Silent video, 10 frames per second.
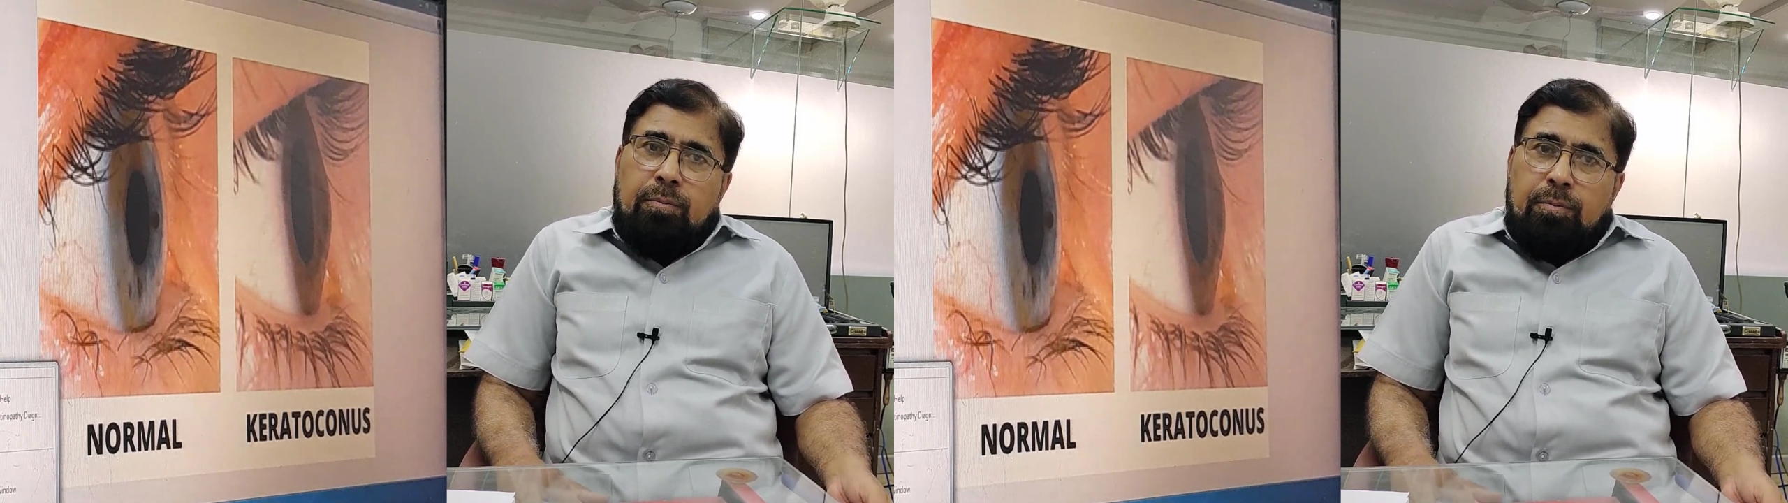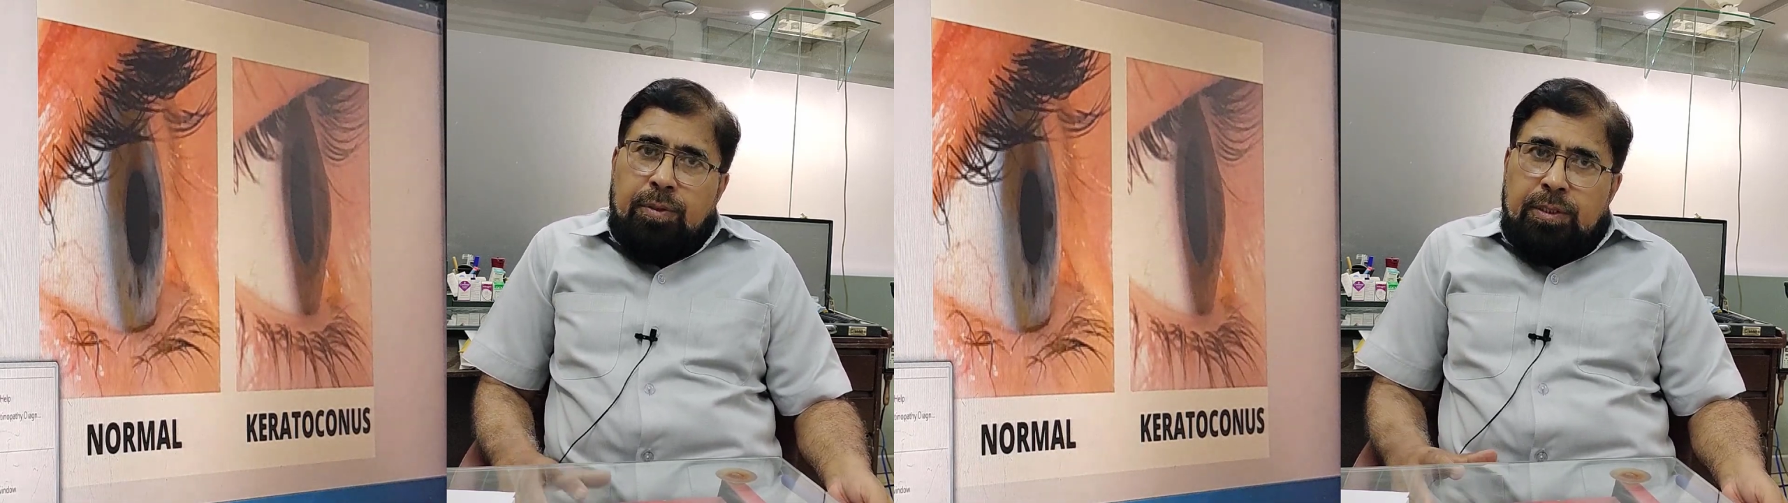
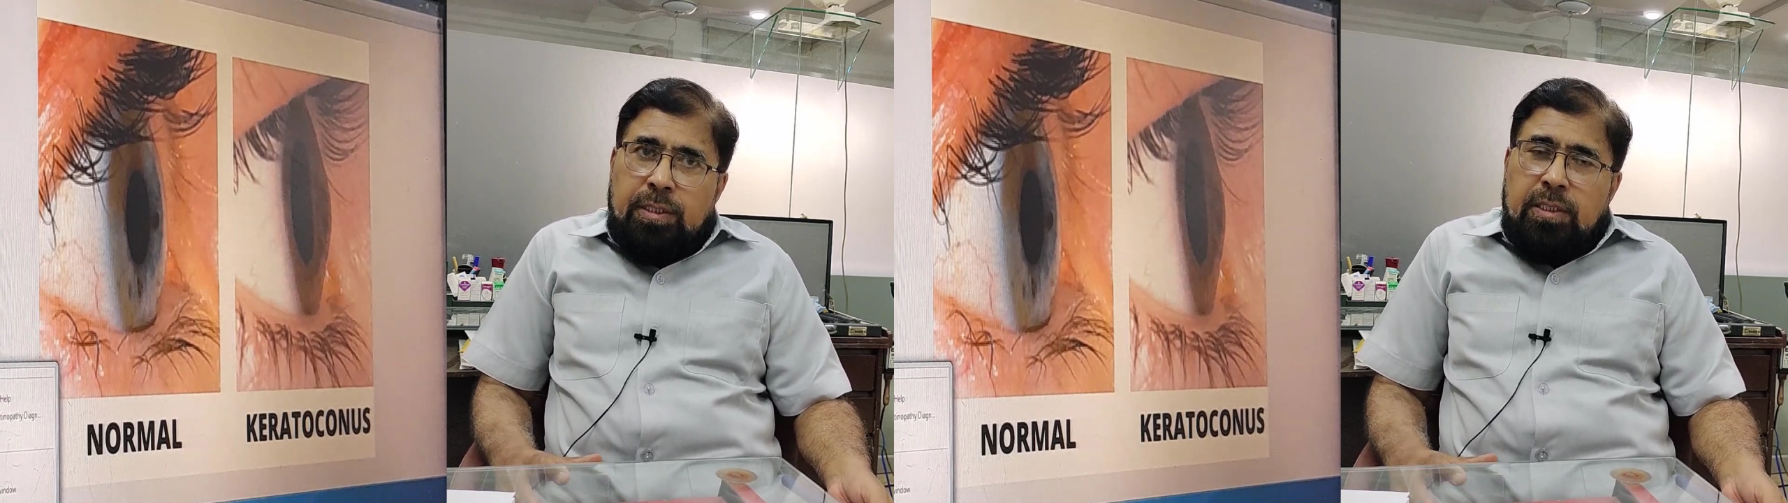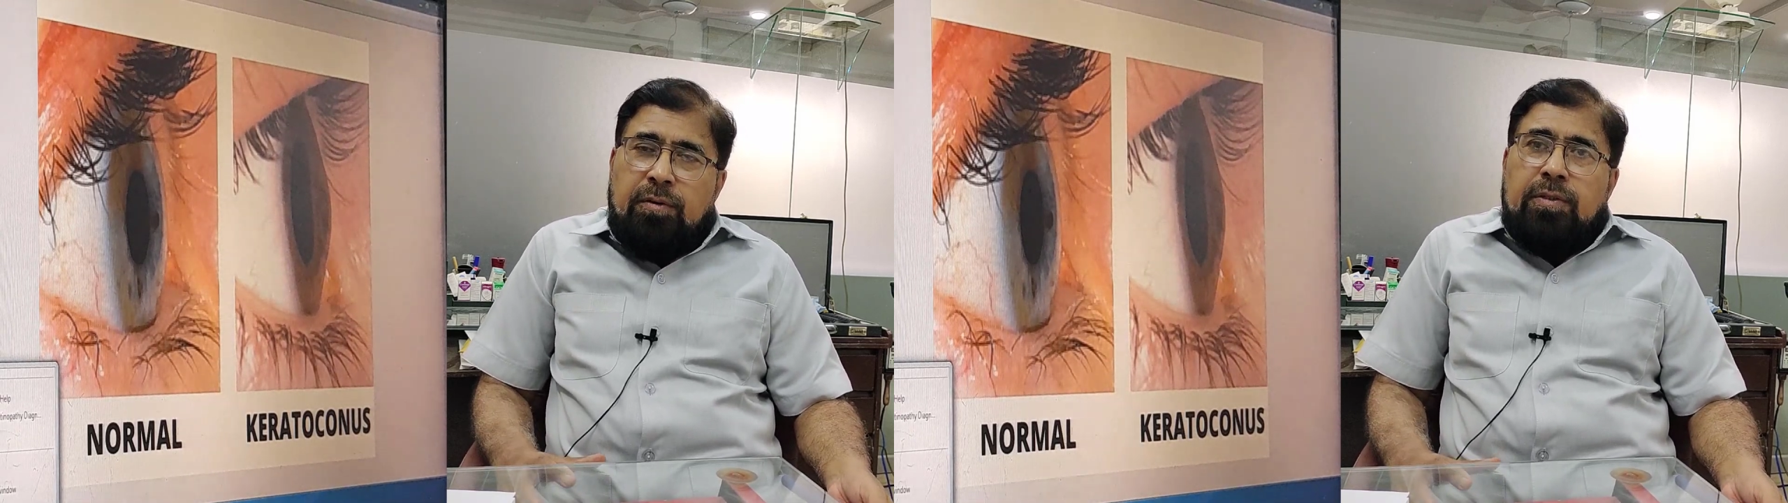
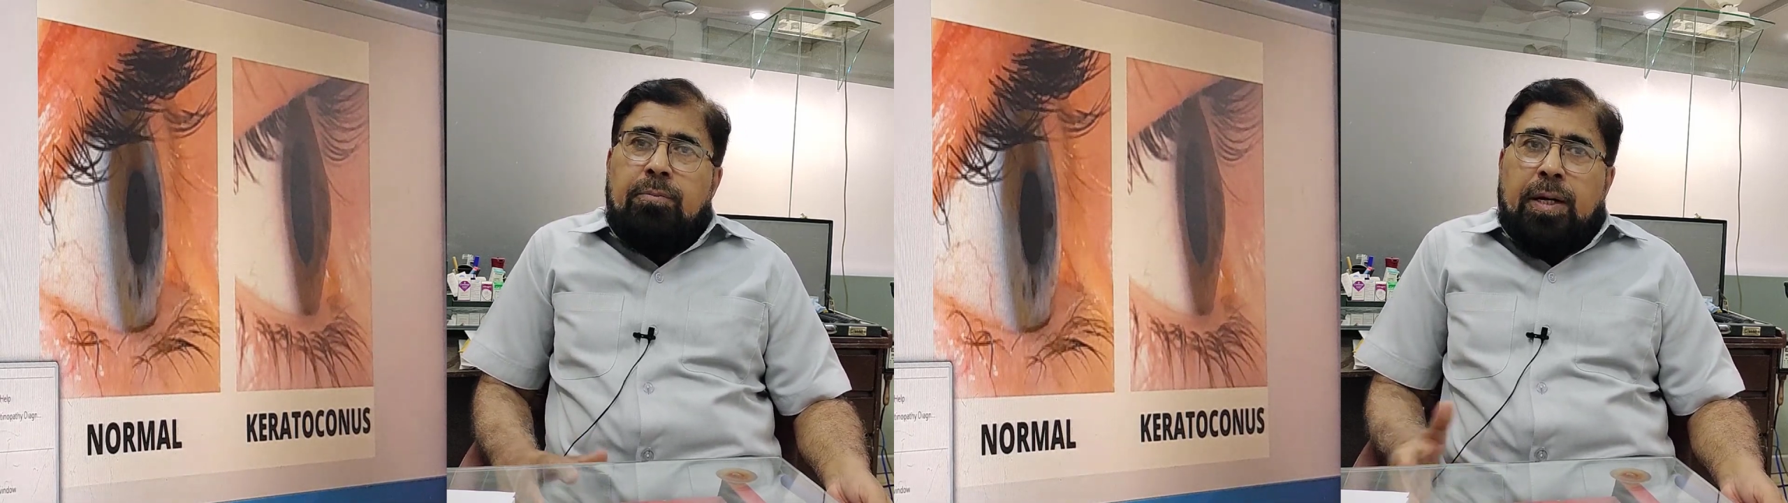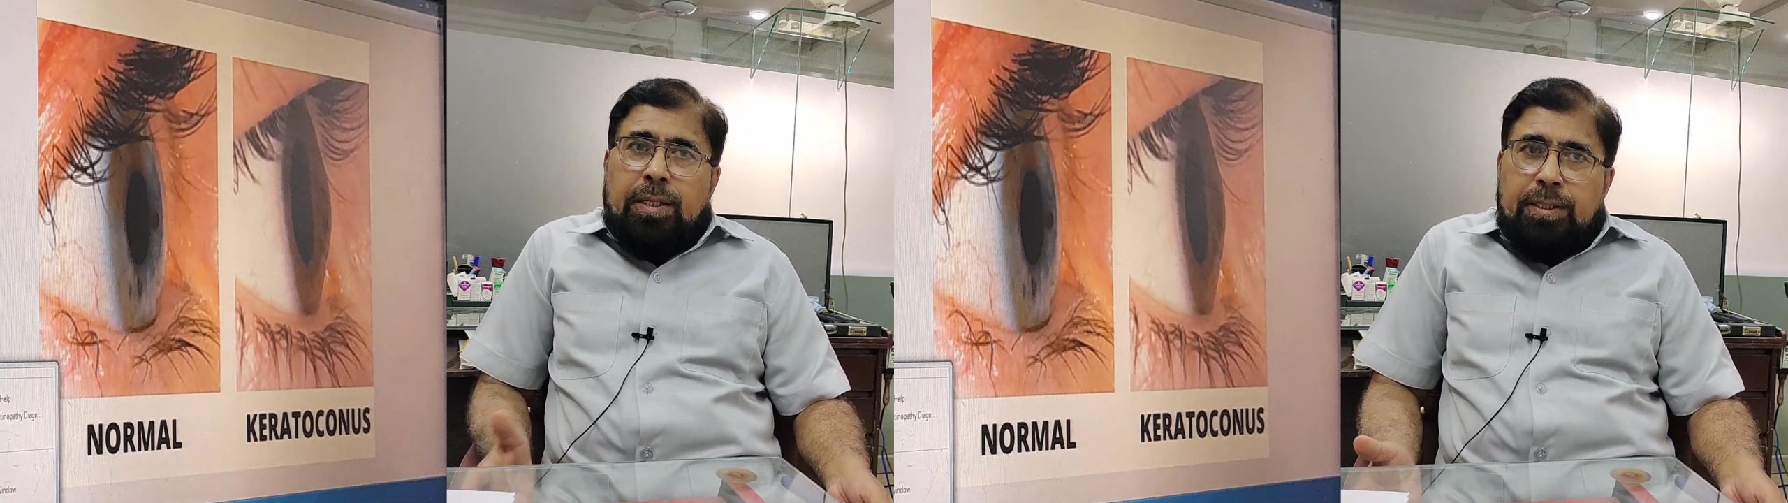disease of the
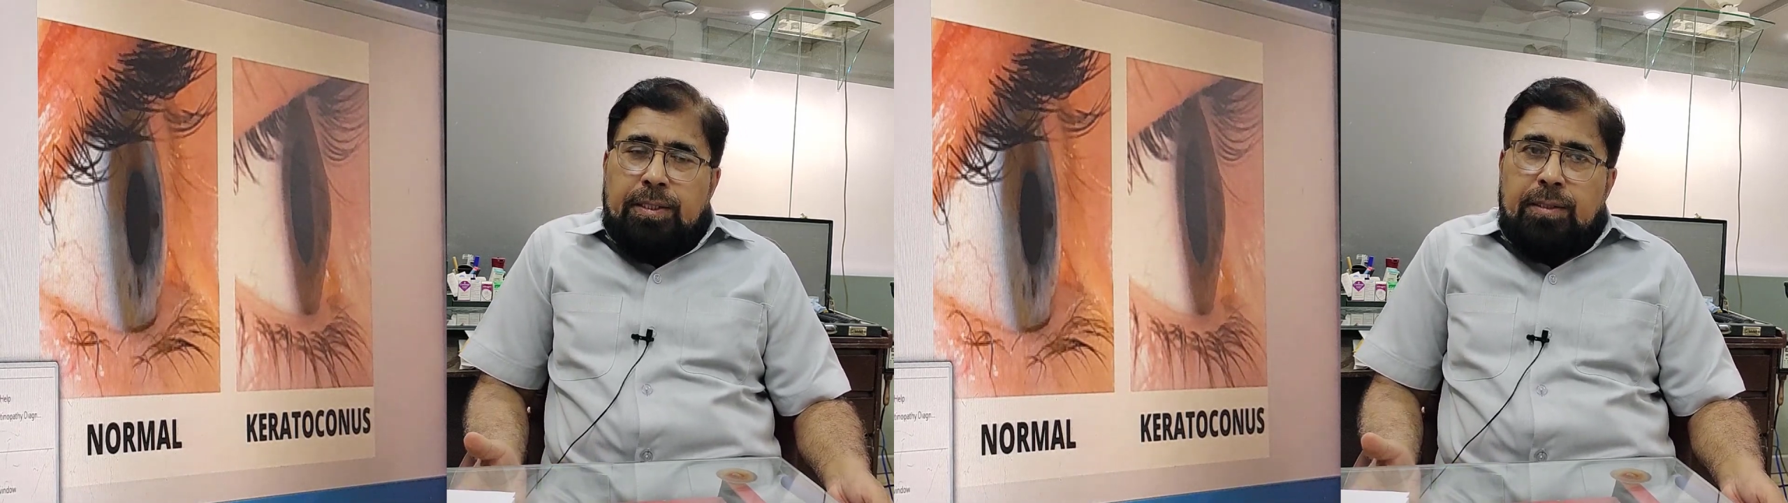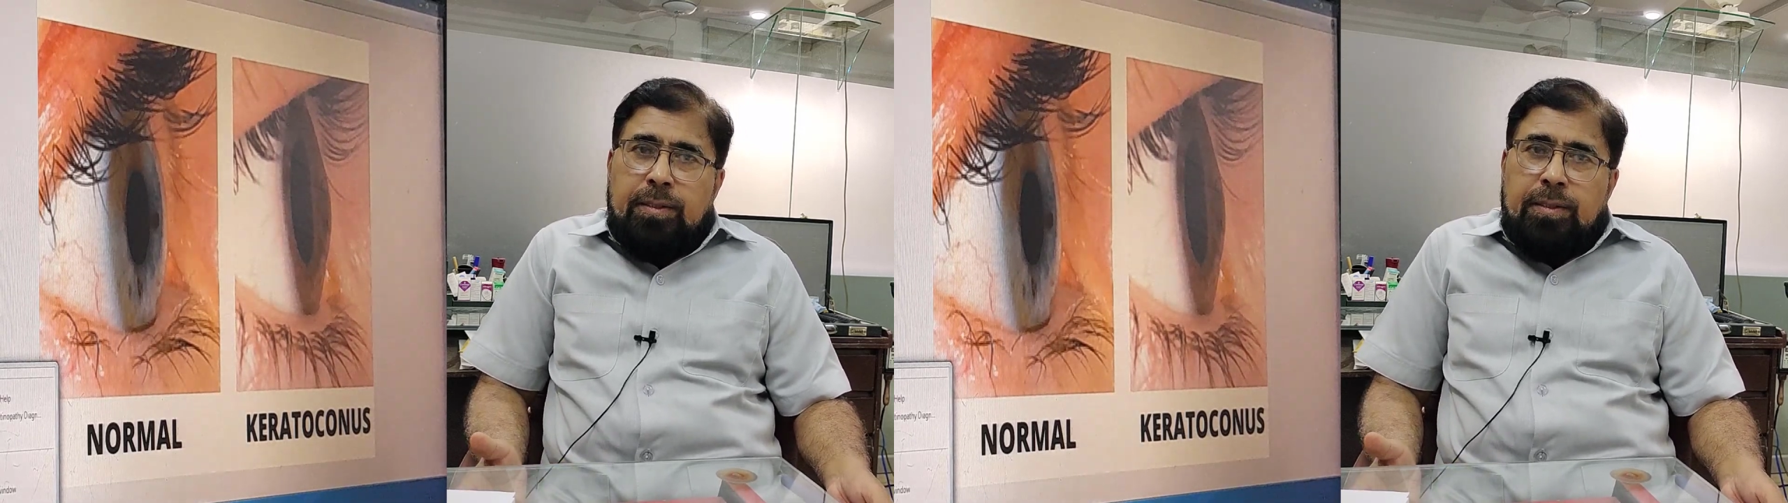body,